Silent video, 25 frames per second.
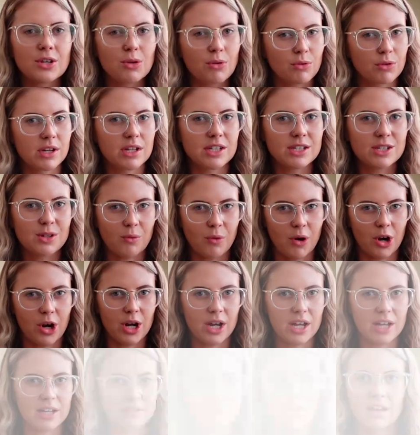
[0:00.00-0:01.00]
No need to
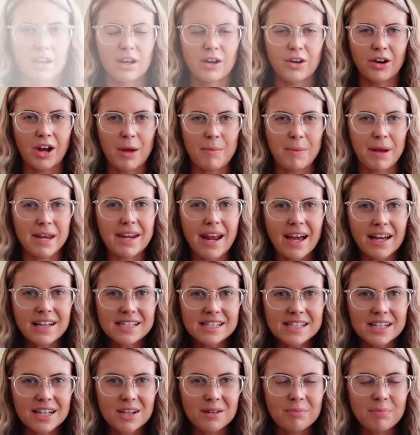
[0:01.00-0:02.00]
worry. Okay, my
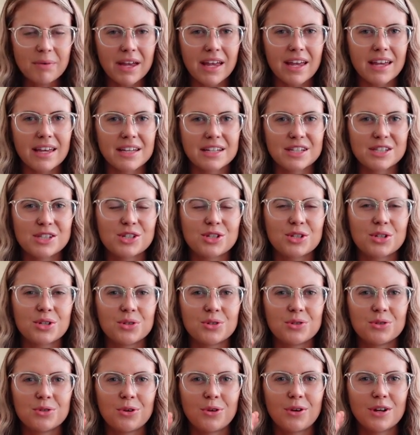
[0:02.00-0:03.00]
next tip is
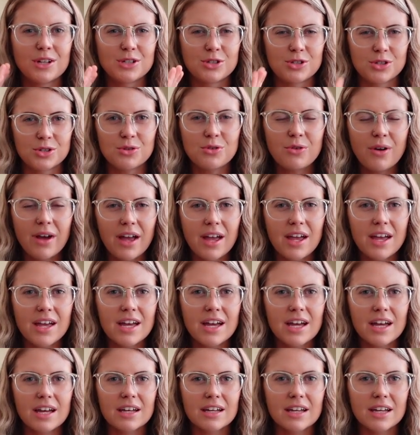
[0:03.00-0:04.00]
to do
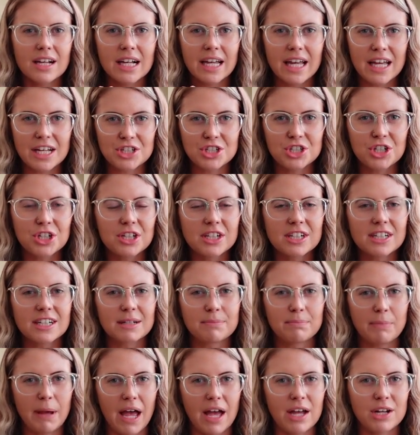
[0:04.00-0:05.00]
a
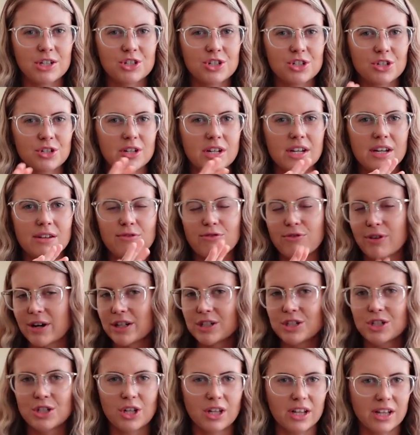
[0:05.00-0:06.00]
kitchen, pantry,
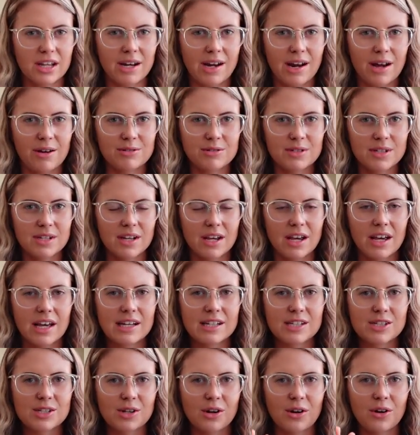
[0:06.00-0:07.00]
fridge clean out.
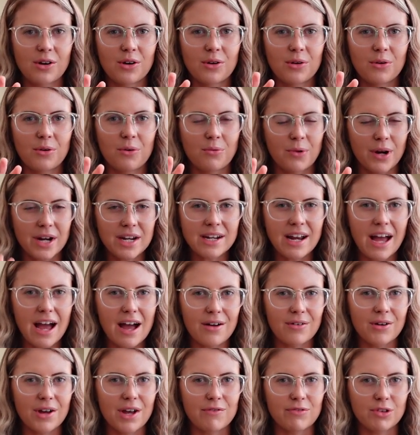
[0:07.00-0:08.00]
So right
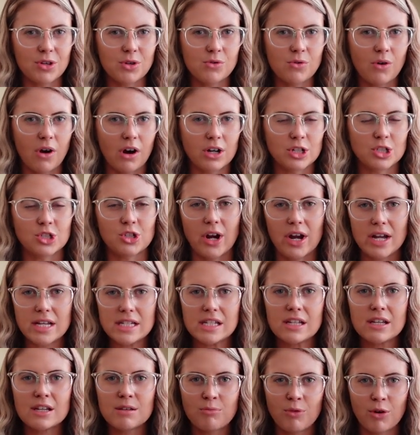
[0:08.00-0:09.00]
now, if you are
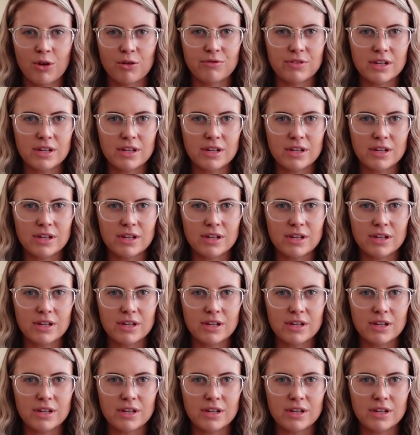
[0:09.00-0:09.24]
trying to eat more